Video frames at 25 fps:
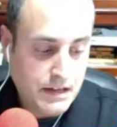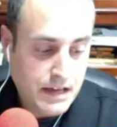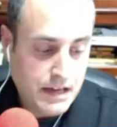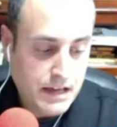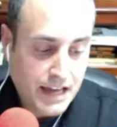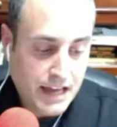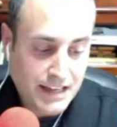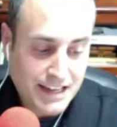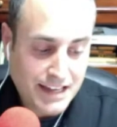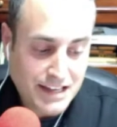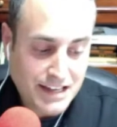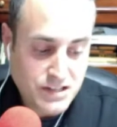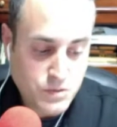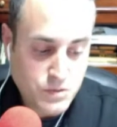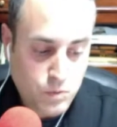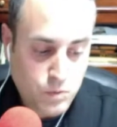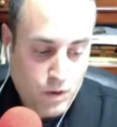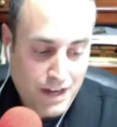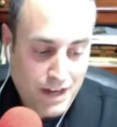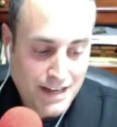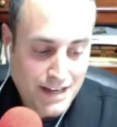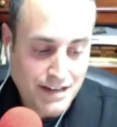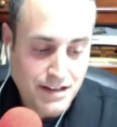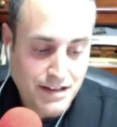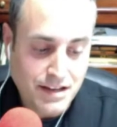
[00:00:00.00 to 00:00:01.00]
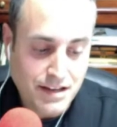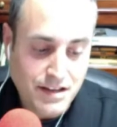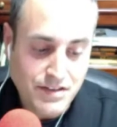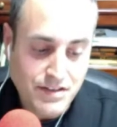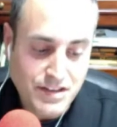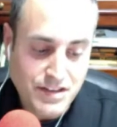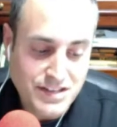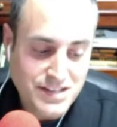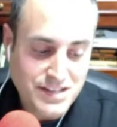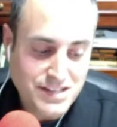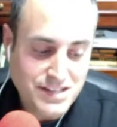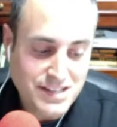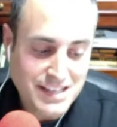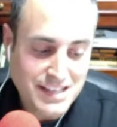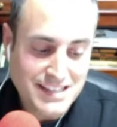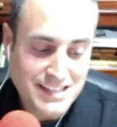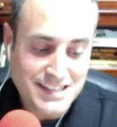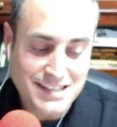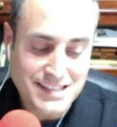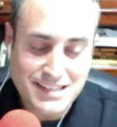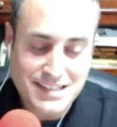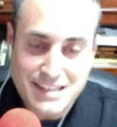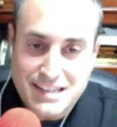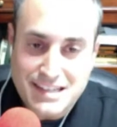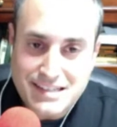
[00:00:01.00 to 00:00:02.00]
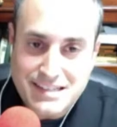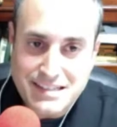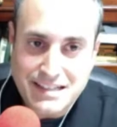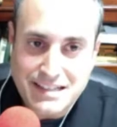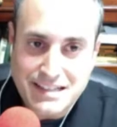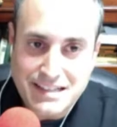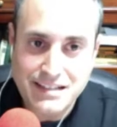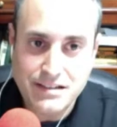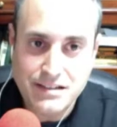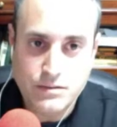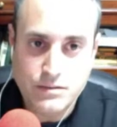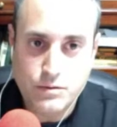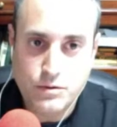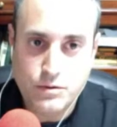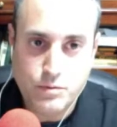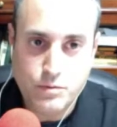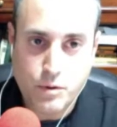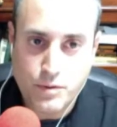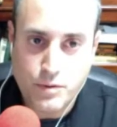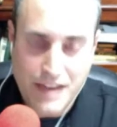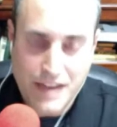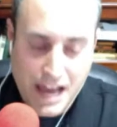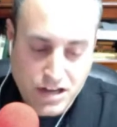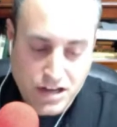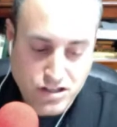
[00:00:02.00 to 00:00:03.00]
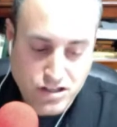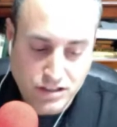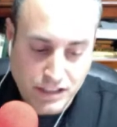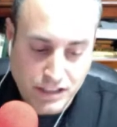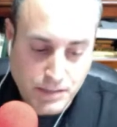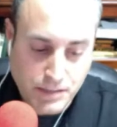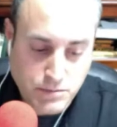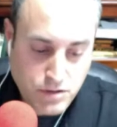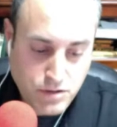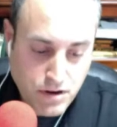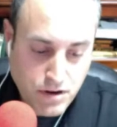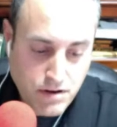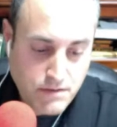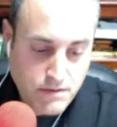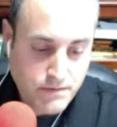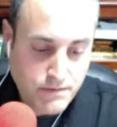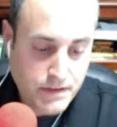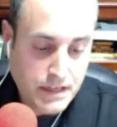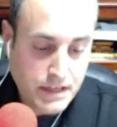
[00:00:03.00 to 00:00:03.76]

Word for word: And guess what? This is consistent with what we actually observe.